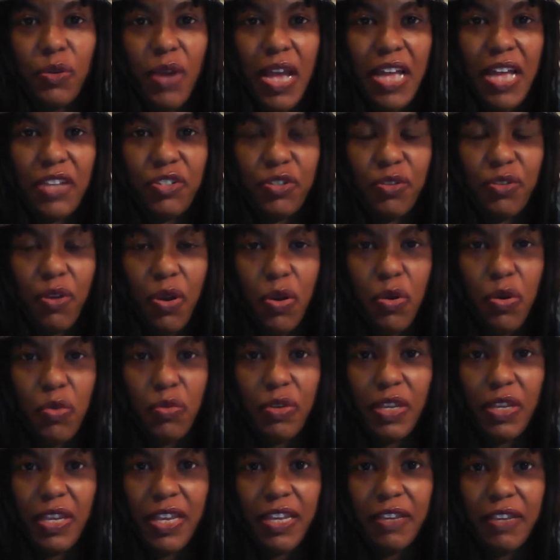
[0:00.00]
has your
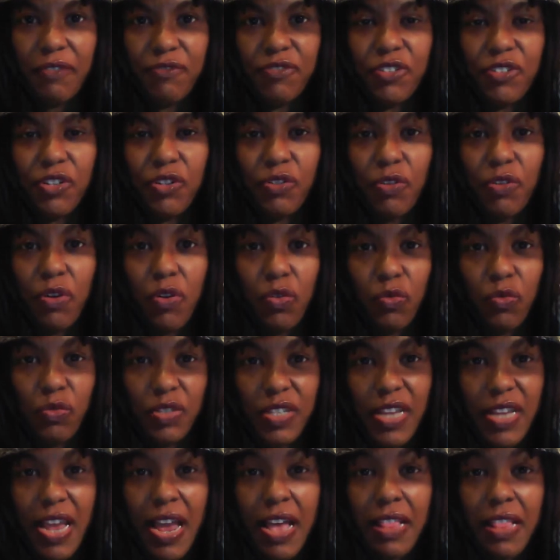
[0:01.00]
own gift and your own
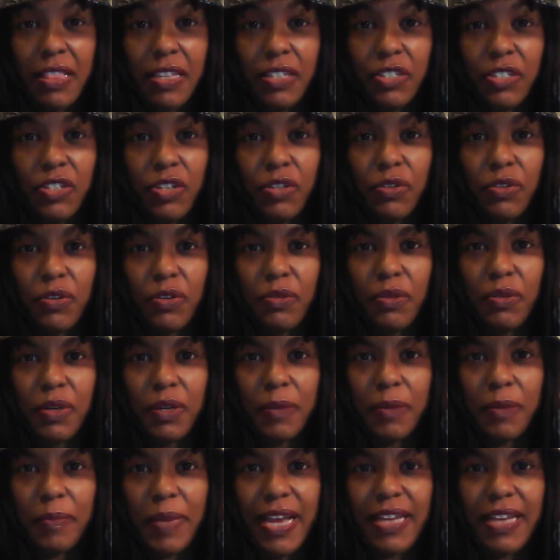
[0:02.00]
talent and your own
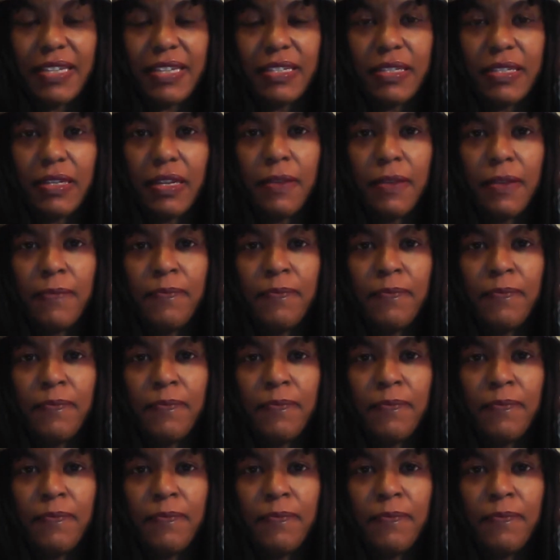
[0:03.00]
capacity.